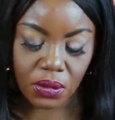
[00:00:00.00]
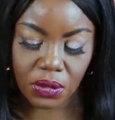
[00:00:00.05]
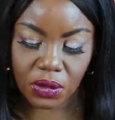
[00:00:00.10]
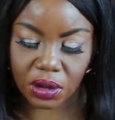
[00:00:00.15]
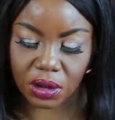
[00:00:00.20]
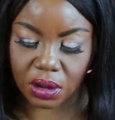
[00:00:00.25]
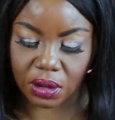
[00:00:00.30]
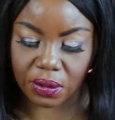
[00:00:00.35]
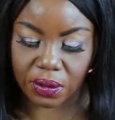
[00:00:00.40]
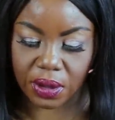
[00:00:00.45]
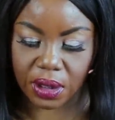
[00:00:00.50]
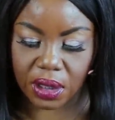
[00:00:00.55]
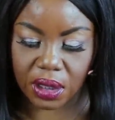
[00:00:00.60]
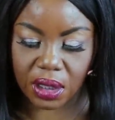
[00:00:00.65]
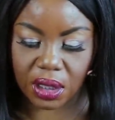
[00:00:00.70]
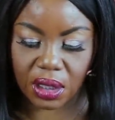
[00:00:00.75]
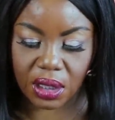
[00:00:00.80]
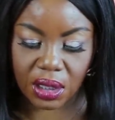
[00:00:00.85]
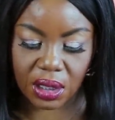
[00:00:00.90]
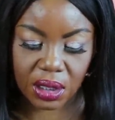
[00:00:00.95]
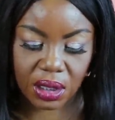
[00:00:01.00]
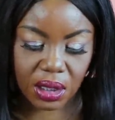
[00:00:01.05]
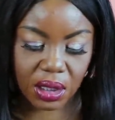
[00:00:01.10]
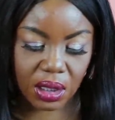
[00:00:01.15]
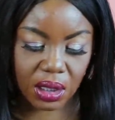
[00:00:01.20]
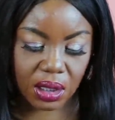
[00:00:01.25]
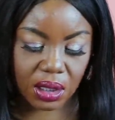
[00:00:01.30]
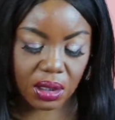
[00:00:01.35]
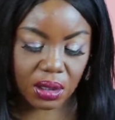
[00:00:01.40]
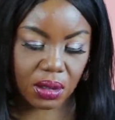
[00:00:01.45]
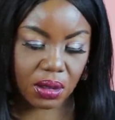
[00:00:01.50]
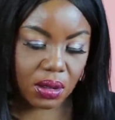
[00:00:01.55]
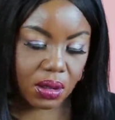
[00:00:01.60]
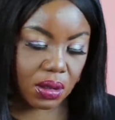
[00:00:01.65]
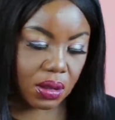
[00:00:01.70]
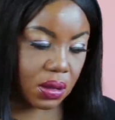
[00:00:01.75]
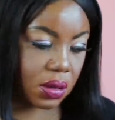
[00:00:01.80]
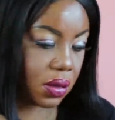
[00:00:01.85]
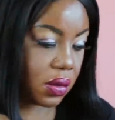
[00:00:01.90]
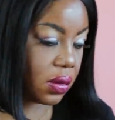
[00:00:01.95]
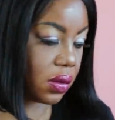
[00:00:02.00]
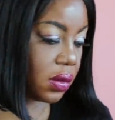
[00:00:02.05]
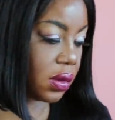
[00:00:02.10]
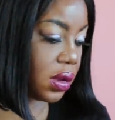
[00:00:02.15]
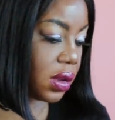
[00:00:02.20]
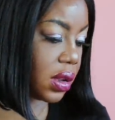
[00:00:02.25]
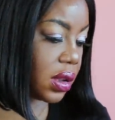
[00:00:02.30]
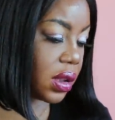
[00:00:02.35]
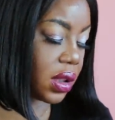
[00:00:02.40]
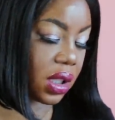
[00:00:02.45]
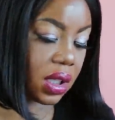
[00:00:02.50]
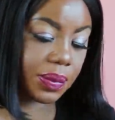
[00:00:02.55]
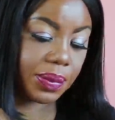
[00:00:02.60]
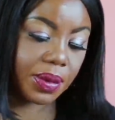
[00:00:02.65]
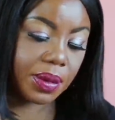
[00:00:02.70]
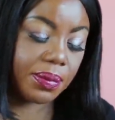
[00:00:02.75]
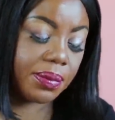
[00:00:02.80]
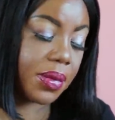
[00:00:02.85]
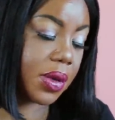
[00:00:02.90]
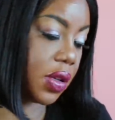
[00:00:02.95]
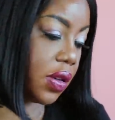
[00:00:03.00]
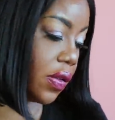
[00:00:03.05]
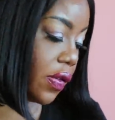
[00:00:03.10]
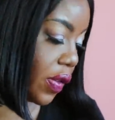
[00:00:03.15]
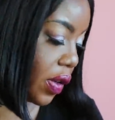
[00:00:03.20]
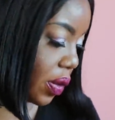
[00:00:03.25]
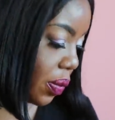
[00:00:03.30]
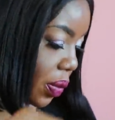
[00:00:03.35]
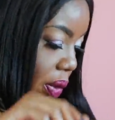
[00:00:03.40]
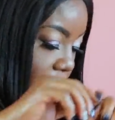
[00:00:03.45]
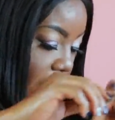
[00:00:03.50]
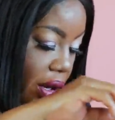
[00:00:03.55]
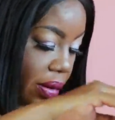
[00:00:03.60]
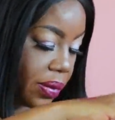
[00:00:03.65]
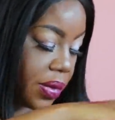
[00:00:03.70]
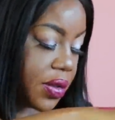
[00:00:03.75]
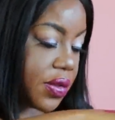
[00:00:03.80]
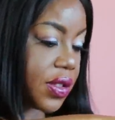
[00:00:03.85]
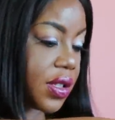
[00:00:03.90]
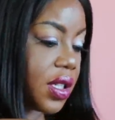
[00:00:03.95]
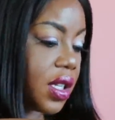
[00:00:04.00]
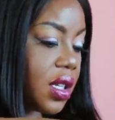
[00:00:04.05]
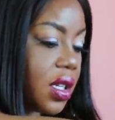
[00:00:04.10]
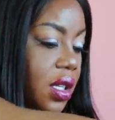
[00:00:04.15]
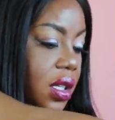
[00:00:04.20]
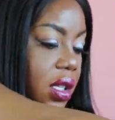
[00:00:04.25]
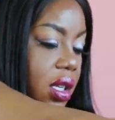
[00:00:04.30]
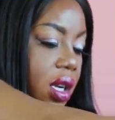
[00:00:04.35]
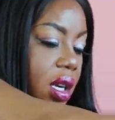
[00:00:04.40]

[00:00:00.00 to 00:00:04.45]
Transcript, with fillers: Alrighty, I like that. Let's keep it moving. We're almost done,